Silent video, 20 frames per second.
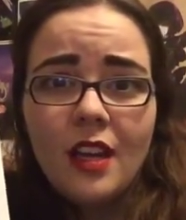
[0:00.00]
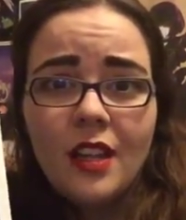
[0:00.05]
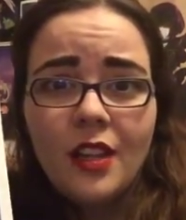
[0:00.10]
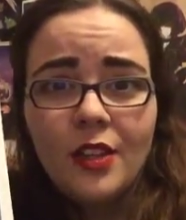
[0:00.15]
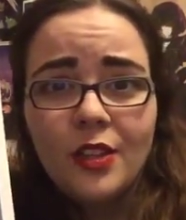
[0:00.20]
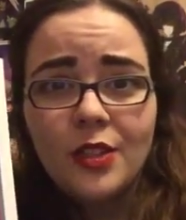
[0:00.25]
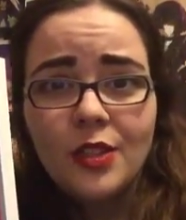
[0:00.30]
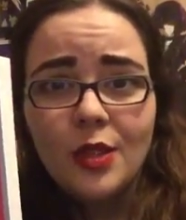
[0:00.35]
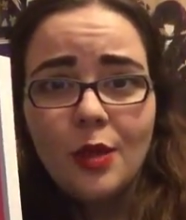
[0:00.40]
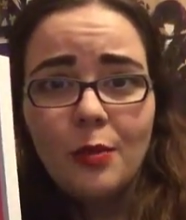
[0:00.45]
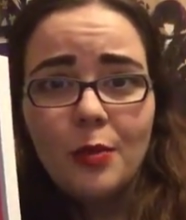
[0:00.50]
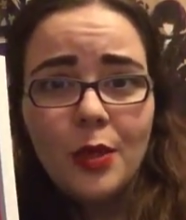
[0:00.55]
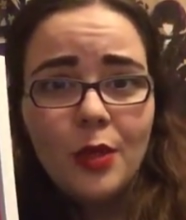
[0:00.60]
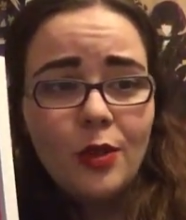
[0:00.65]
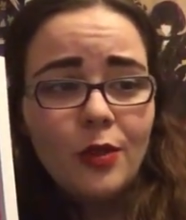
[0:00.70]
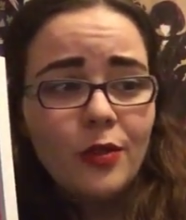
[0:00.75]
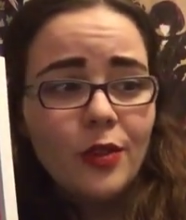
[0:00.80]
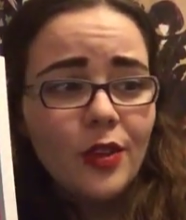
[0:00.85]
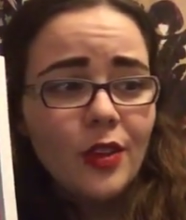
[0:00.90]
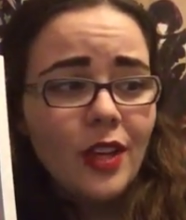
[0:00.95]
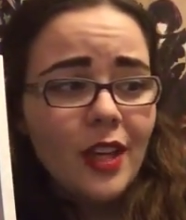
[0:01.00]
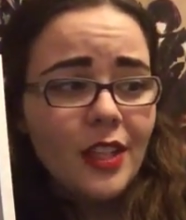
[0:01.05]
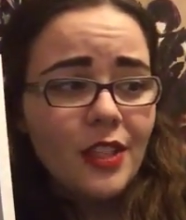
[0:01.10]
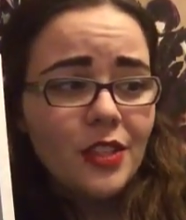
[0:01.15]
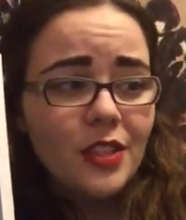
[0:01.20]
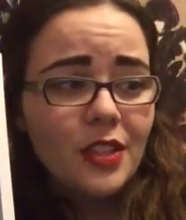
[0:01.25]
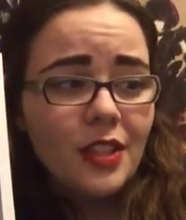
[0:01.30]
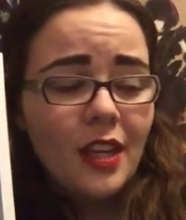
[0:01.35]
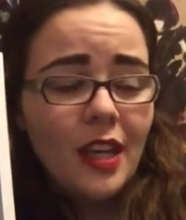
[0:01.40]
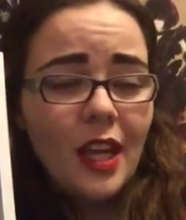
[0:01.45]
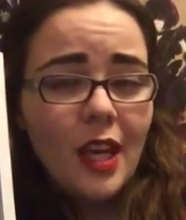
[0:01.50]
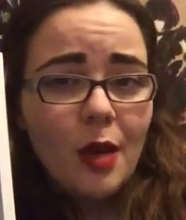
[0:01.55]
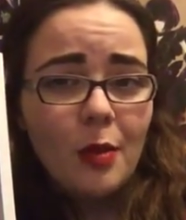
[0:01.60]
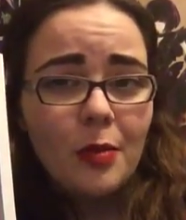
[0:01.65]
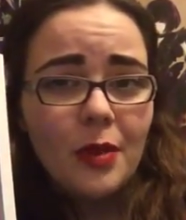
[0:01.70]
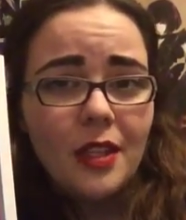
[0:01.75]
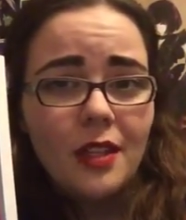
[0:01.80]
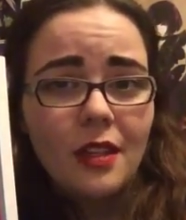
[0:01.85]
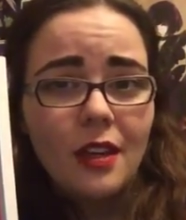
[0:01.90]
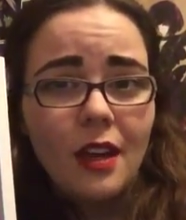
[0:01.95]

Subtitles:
and they're so beautiful, I just couldn't help it.